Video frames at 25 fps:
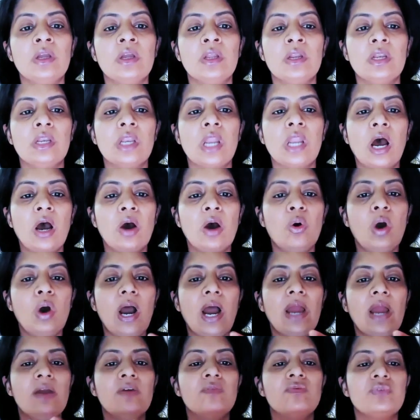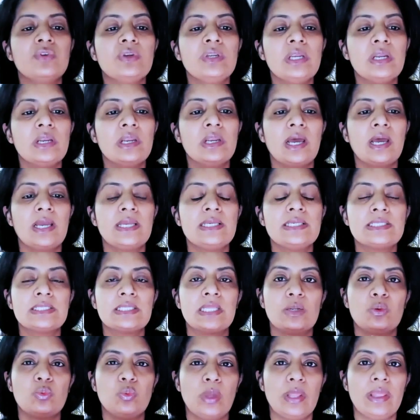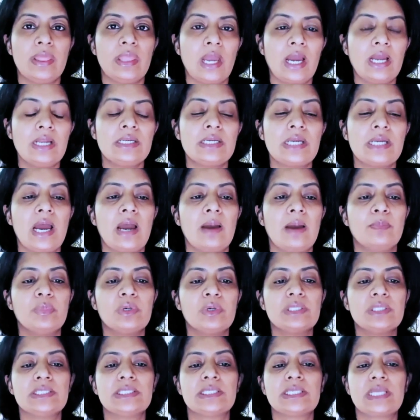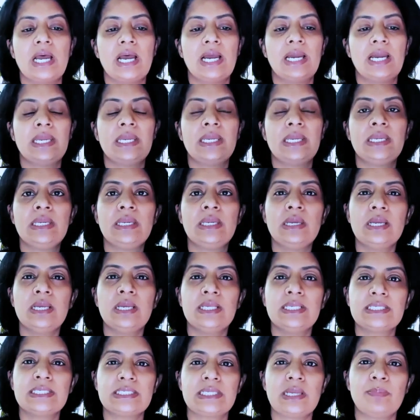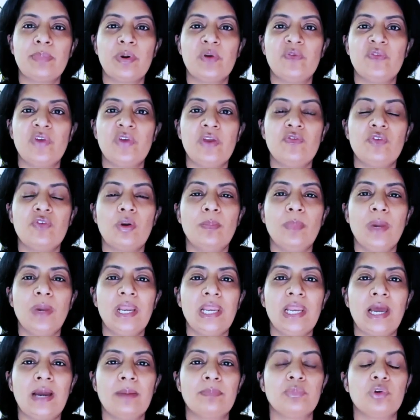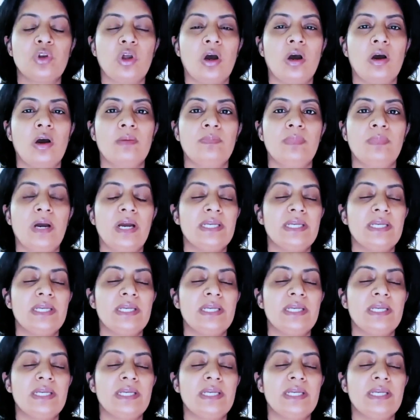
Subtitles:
Now, I have realized that when that happens, I step away from my laptop,